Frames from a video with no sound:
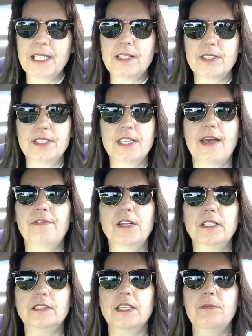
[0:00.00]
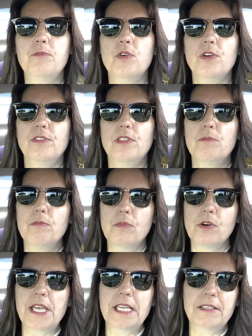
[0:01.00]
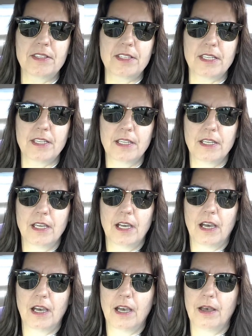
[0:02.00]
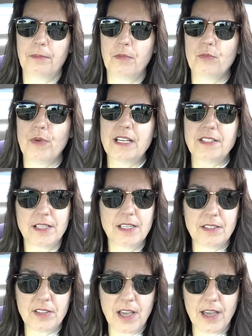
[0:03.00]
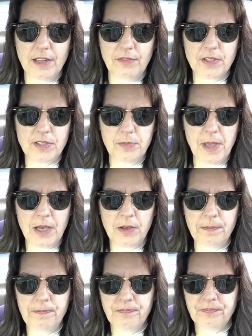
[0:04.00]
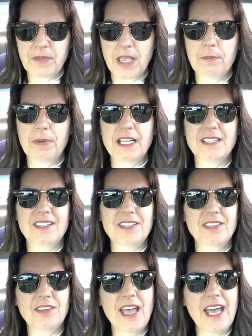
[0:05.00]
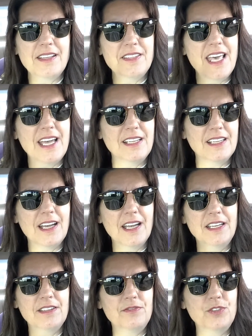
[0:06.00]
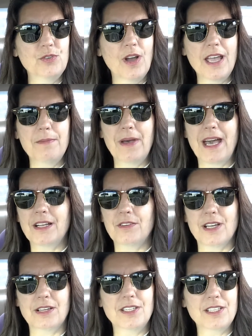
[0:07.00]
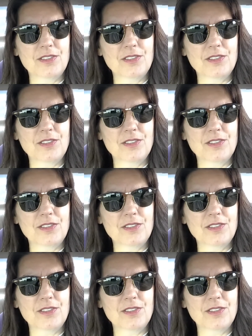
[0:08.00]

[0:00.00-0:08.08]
It's definitely more the moist, um, resinous kind of a smell but it still has that kind of dry background.